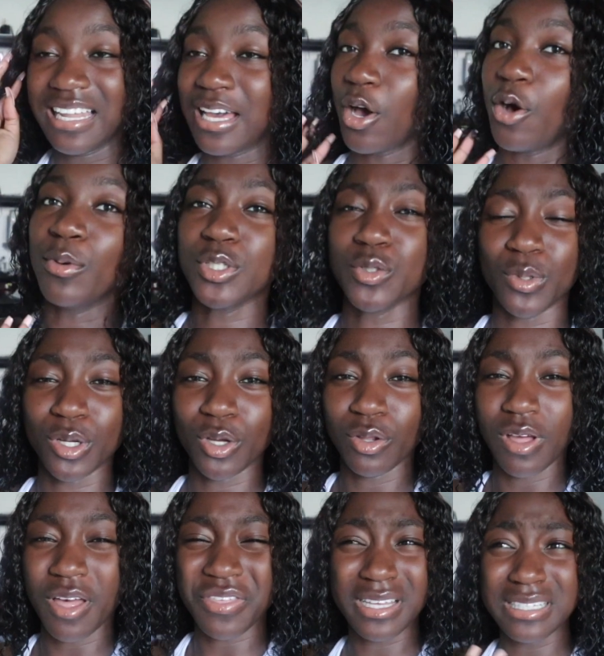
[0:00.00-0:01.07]
like almost 1
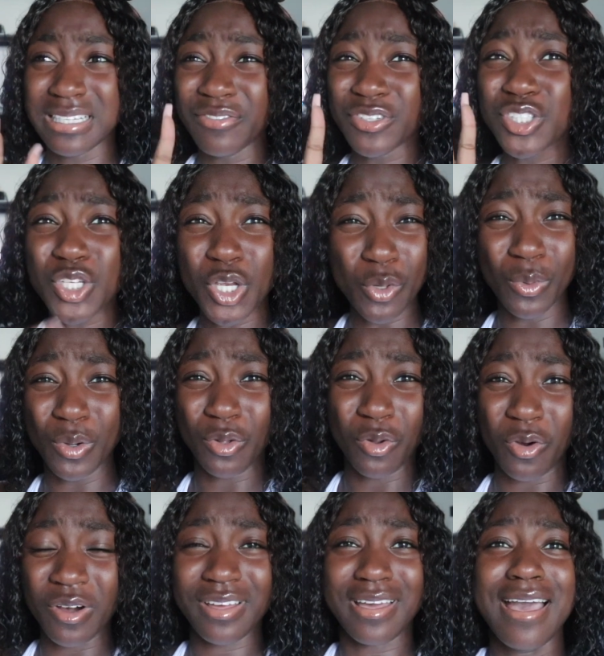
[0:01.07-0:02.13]
o'clock. I think it's even 2
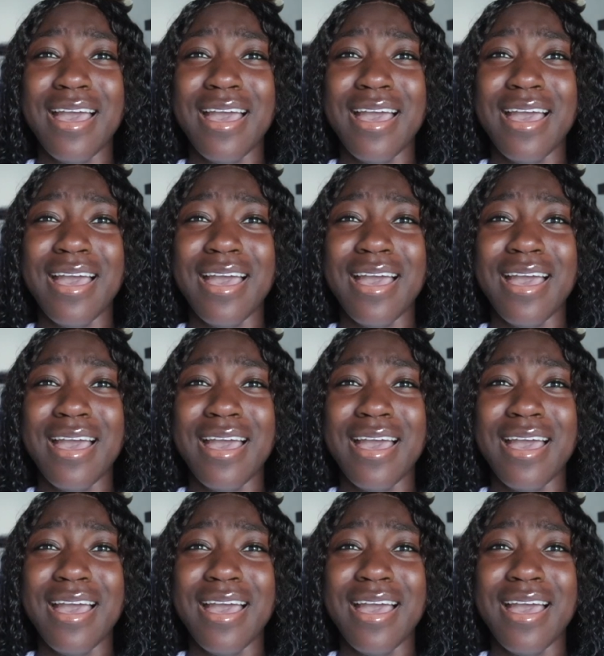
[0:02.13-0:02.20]
o'clock.